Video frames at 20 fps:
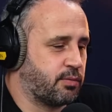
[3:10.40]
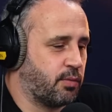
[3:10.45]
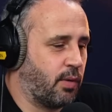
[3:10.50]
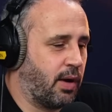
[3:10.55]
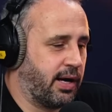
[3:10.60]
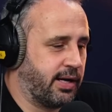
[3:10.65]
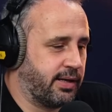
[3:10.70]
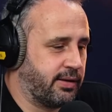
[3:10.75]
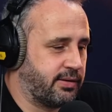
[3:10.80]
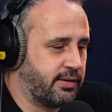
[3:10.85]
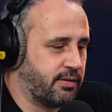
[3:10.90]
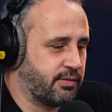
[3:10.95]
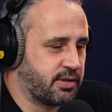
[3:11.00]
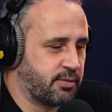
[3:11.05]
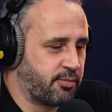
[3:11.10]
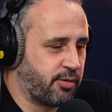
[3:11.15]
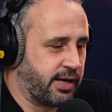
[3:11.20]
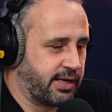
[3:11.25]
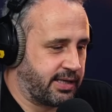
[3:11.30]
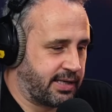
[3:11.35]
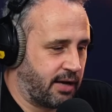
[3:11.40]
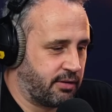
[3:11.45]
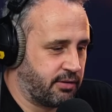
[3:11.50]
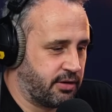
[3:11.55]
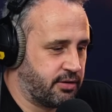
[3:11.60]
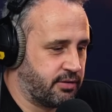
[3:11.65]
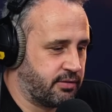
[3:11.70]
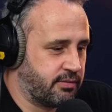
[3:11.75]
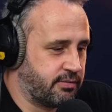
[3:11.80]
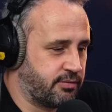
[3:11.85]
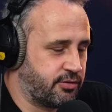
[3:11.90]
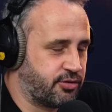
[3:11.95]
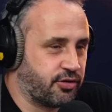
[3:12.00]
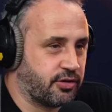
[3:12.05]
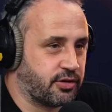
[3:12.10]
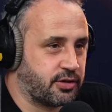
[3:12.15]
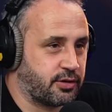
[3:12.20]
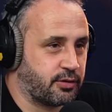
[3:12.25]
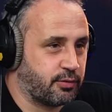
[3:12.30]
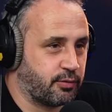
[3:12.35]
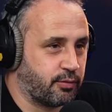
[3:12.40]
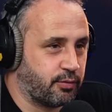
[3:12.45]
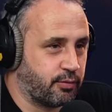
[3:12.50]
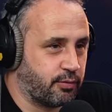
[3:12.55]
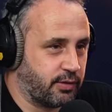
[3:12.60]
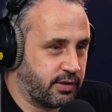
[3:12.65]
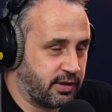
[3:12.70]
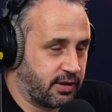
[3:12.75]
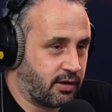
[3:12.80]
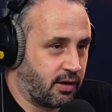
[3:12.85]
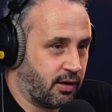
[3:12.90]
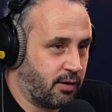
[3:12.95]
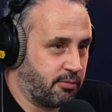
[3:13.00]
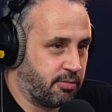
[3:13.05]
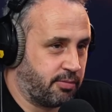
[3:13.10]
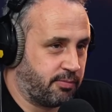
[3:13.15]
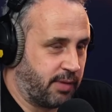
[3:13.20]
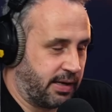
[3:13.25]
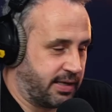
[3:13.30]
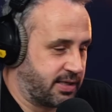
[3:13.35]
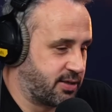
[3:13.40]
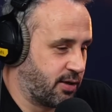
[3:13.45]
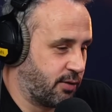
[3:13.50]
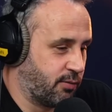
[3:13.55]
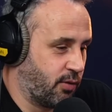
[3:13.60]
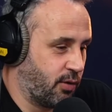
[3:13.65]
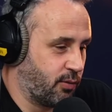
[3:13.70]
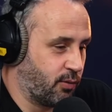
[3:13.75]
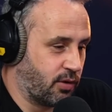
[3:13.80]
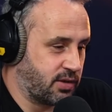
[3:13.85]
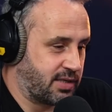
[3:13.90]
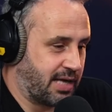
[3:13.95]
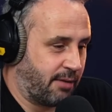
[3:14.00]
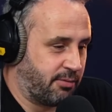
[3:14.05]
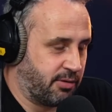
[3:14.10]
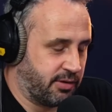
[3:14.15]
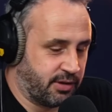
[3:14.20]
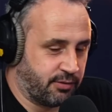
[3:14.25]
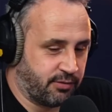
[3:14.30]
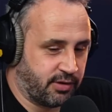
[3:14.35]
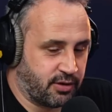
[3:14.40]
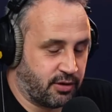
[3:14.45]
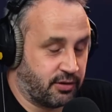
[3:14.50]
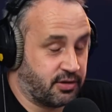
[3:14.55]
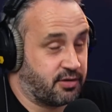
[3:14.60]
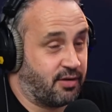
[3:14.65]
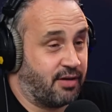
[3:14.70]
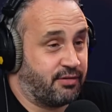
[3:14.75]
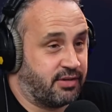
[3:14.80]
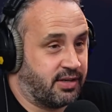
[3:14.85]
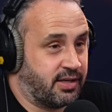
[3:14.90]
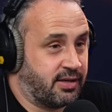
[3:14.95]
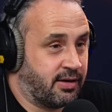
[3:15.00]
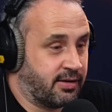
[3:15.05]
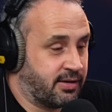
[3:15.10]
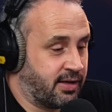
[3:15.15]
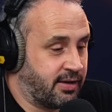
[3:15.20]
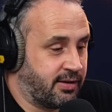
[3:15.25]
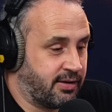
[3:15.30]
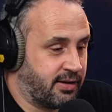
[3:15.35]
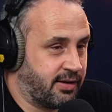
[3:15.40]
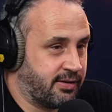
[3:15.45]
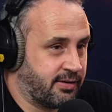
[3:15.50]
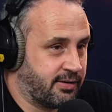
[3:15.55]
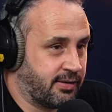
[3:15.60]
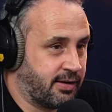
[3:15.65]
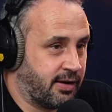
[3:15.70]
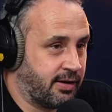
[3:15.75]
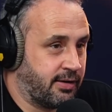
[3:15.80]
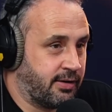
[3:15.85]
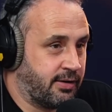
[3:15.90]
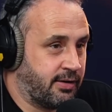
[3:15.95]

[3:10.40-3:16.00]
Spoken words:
why there is a breakdown in trust with the club based on what's happened. The results are everything, aren't they? At the end of the day,